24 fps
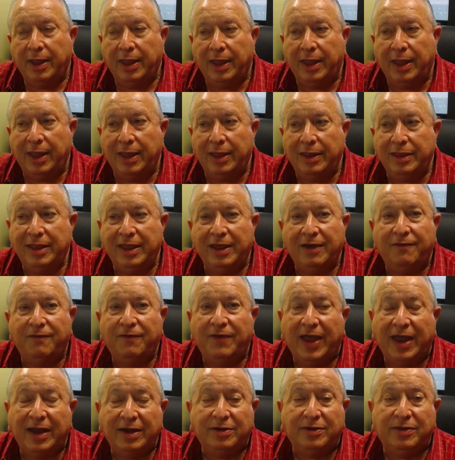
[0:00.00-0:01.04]
In the
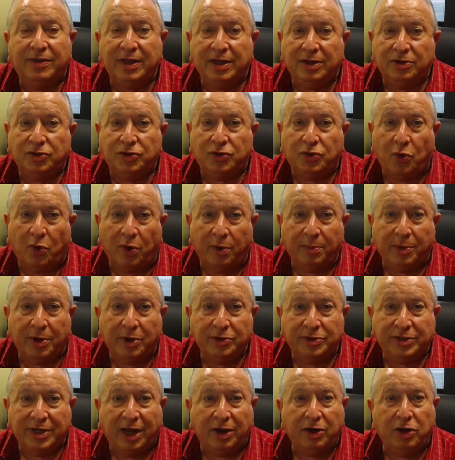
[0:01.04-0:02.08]
event the storm
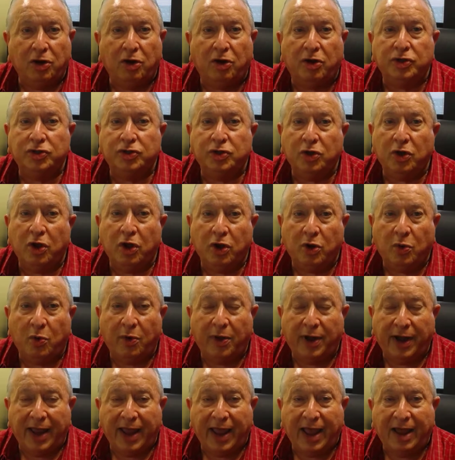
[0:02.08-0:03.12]
goes out, you're also going to
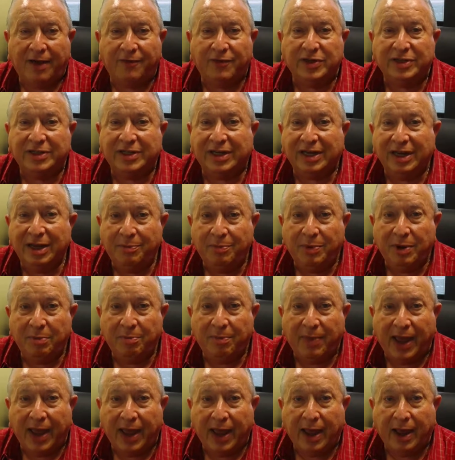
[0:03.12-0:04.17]
want to have a sleeping
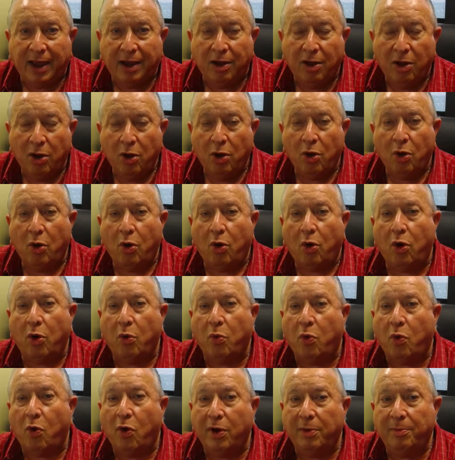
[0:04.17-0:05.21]
bag or
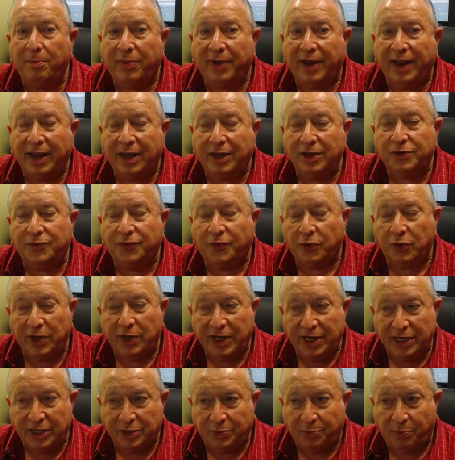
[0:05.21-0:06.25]
warm blankets for
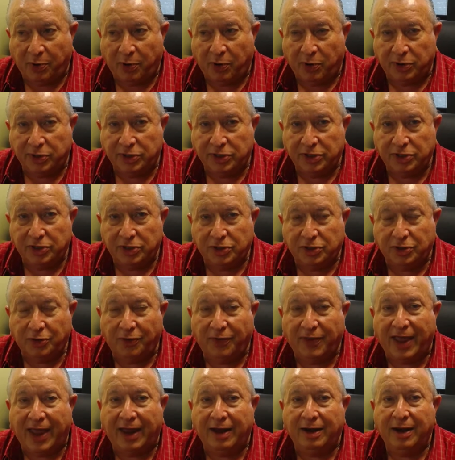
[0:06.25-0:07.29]
each person so
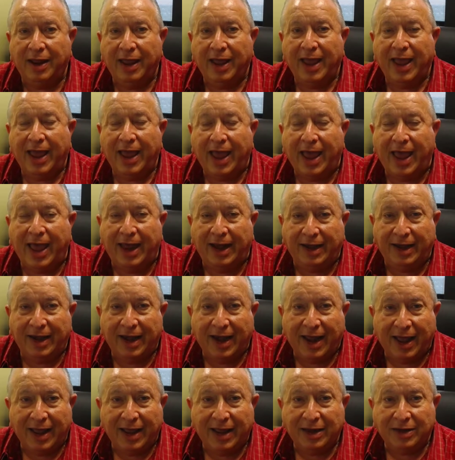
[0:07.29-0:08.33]
that at
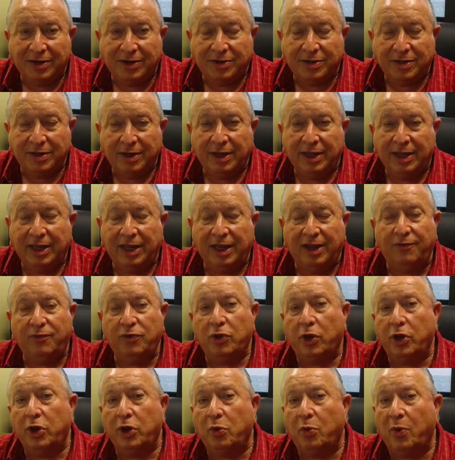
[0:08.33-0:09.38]
night, even
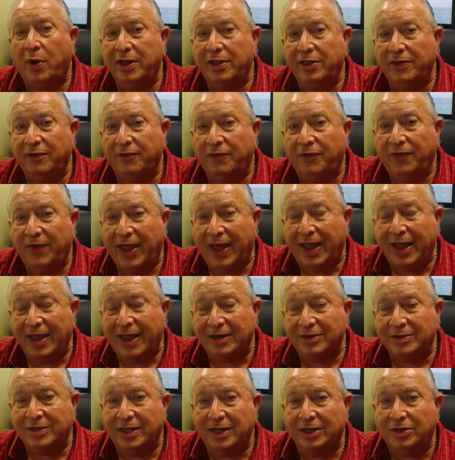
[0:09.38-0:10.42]
though you're running the
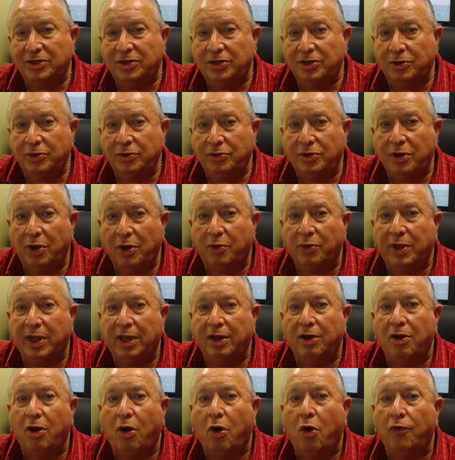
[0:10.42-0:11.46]
fans, that you don't
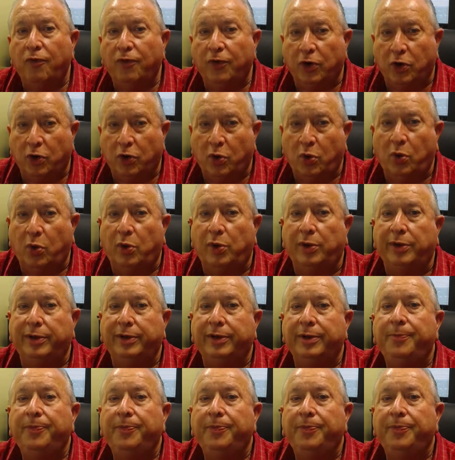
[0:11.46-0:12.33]
get overcooled.